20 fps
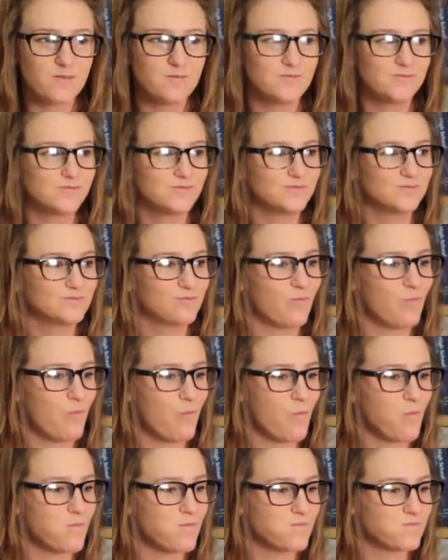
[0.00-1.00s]

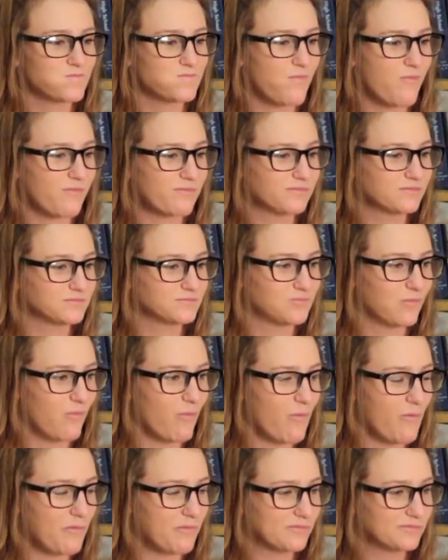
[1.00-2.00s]

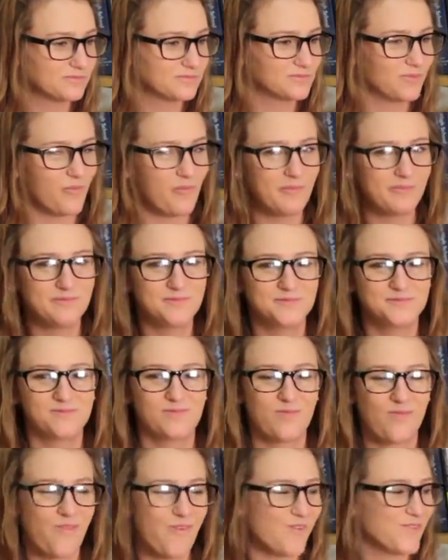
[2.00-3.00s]

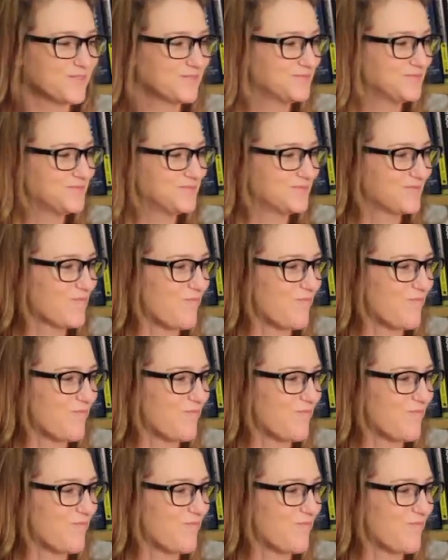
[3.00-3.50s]
This person isn't speaking.